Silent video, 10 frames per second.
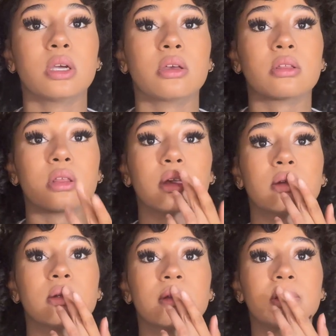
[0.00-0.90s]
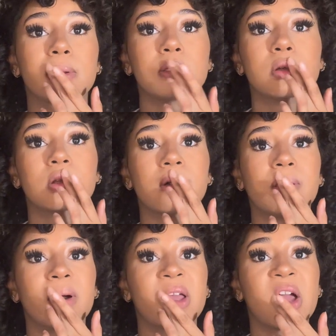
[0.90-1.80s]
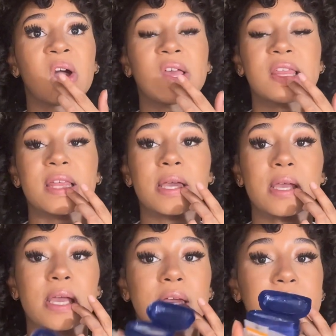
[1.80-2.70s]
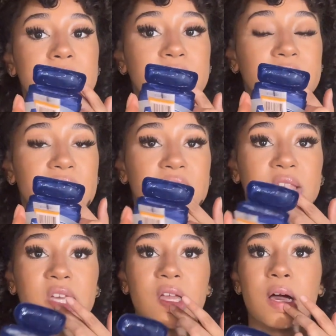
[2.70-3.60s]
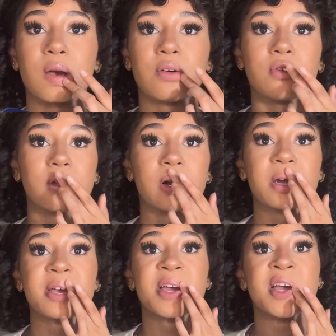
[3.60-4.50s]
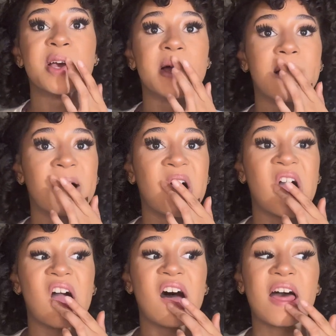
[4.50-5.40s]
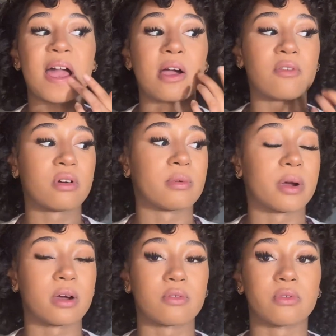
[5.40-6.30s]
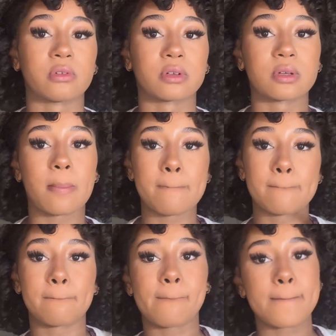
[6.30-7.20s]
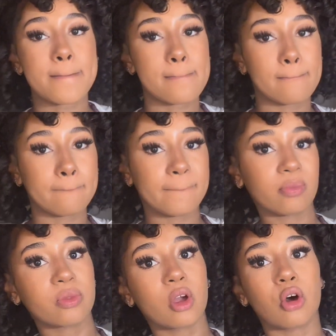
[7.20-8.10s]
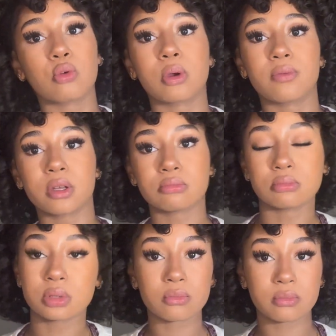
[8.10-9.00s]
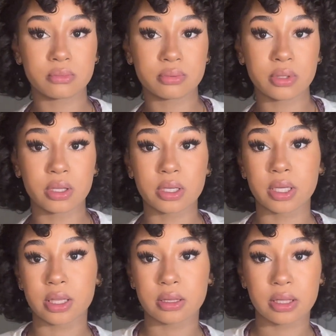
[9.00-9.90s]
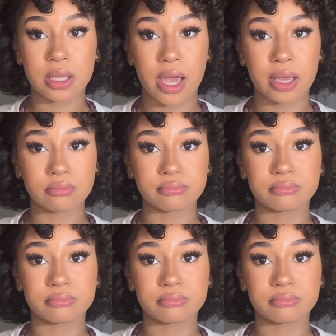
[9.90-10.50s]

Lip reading: So then you just go in with some Vaseline, Aquaphor. I like Aquaphor, but my Aquaphor is all the way over there. So now it looks like that.